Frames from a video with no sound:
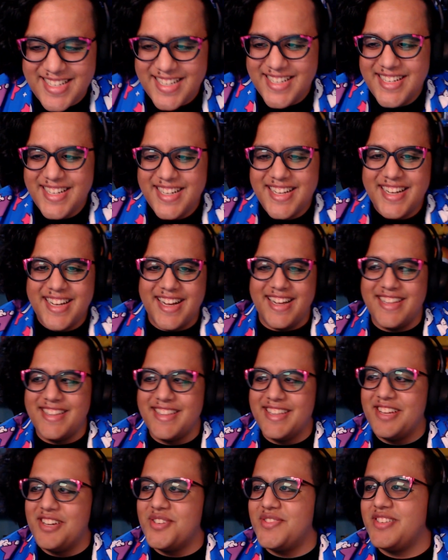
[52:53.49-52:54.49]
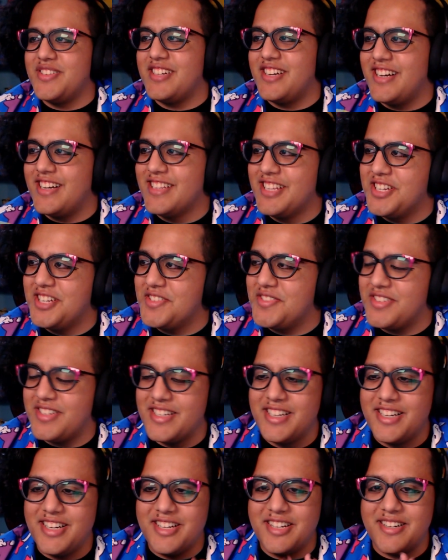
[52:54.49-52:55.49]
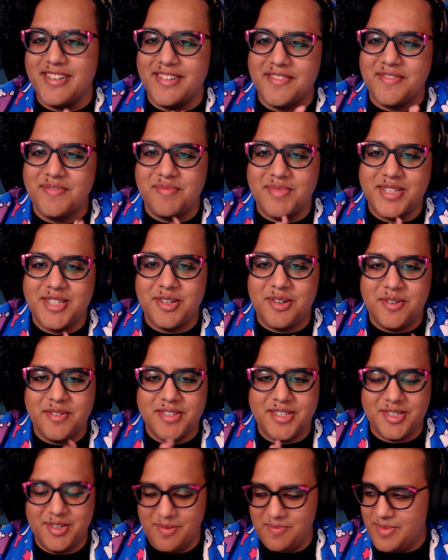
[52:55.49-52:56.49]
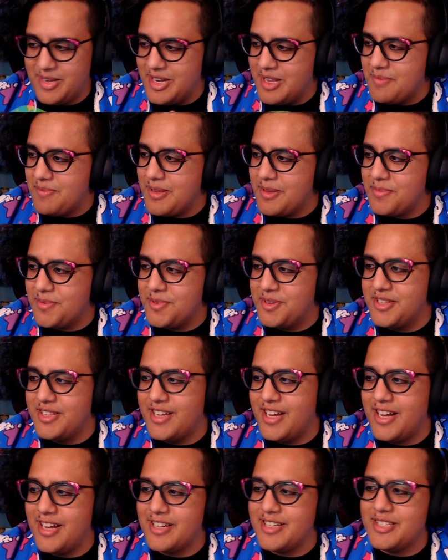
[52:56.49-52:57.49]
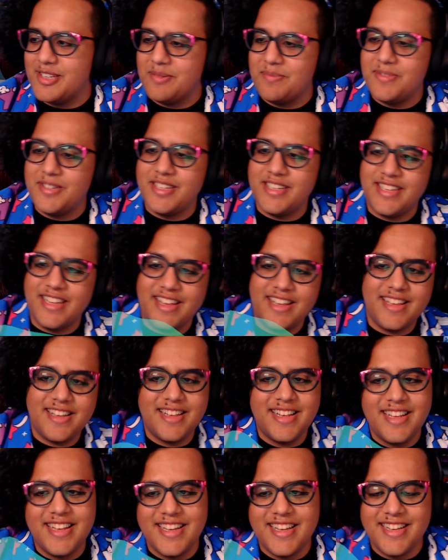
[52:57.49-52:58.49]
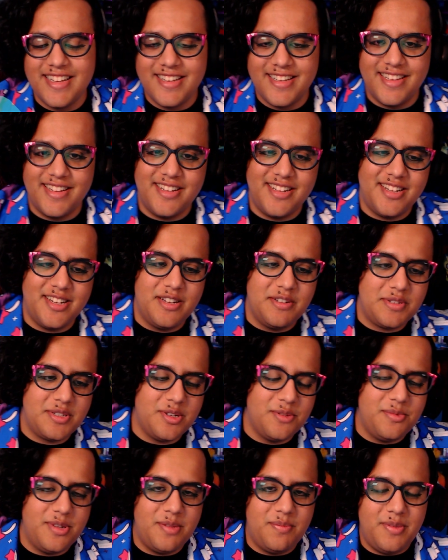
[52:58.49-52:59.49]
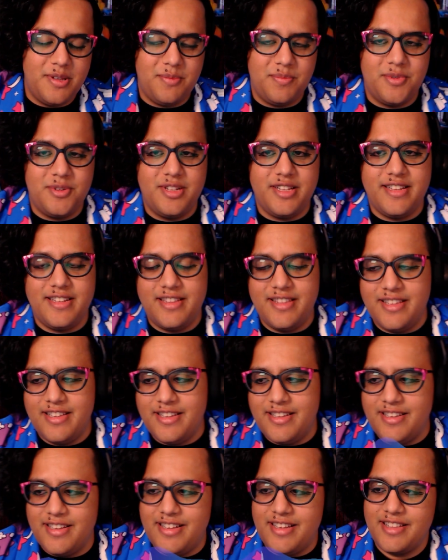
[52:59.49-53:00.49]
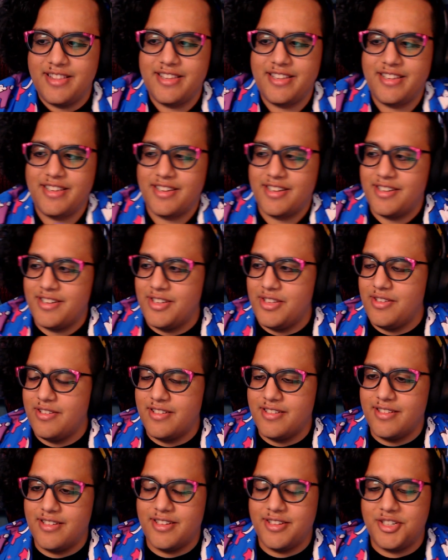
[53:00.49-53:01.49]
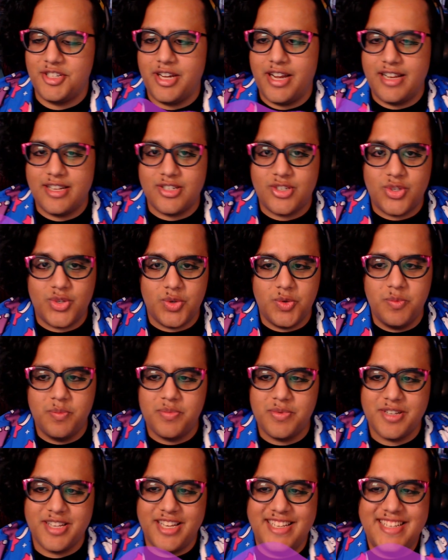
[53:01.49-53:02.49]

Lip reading: I love it. So many people in the hot tub today. So many people in the chat soup.